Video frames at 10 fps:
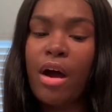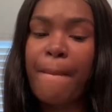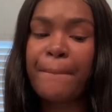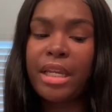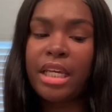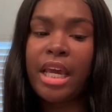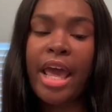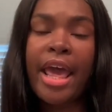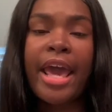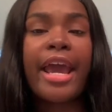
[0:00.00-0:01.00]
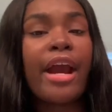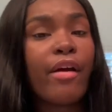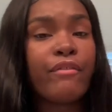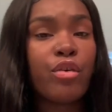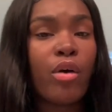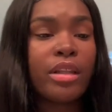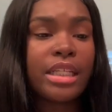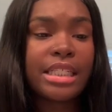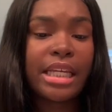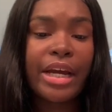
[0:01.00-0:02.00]
mini hair review on
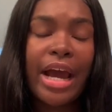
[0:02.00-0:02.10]
this hair.